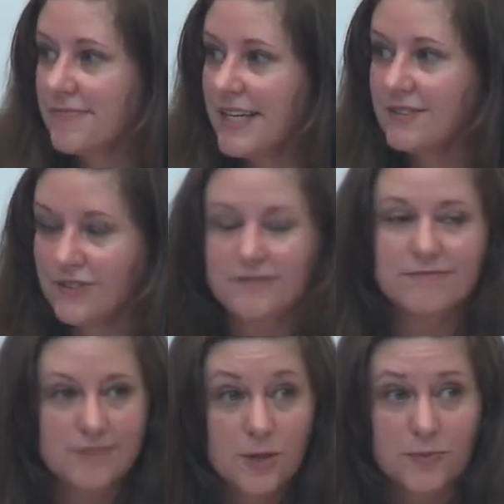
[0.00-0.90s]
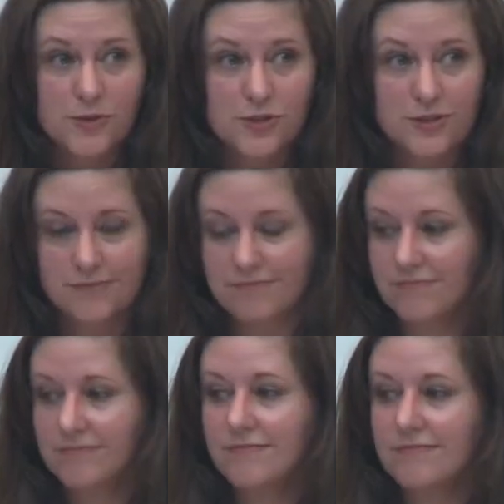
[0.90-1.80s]
That's commercial.
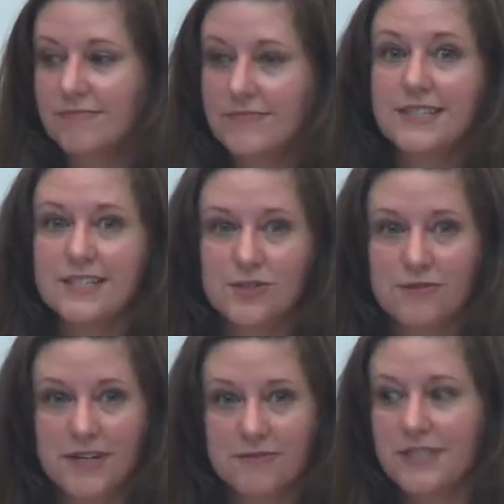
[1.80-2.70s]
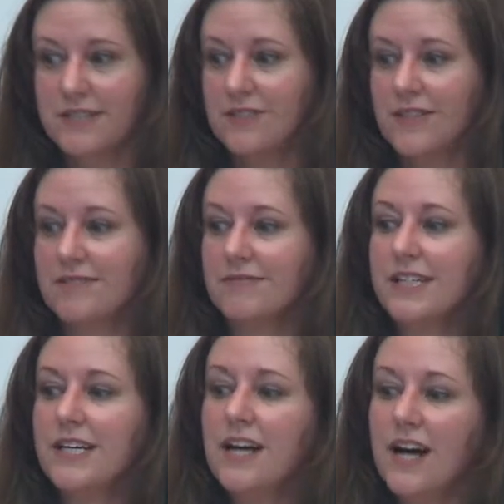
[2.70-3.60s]
These are at risk.
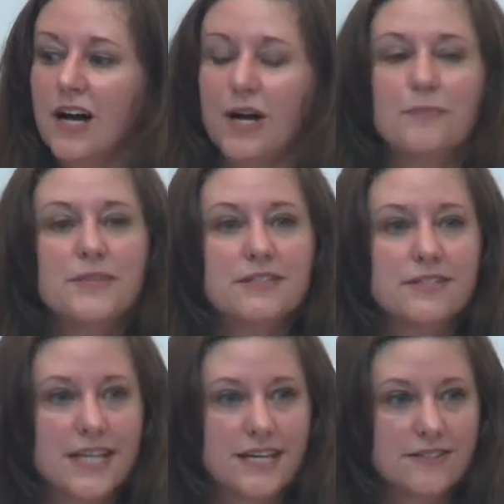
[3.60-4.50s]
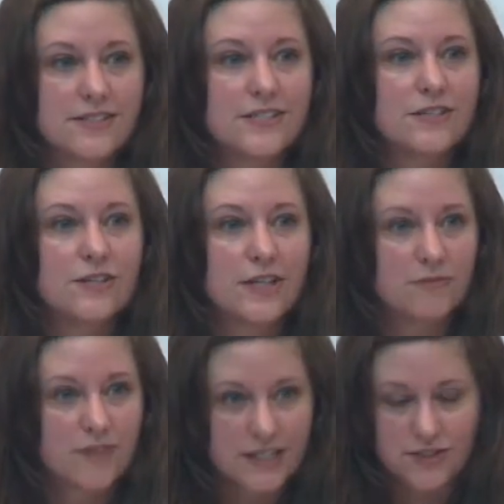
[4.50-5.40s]
The standstill
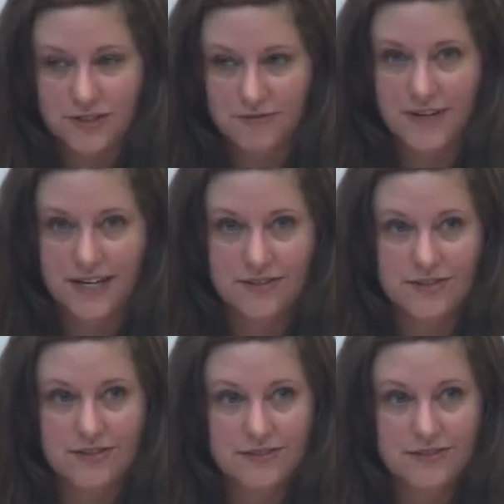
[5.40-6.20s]
and ratchet effects.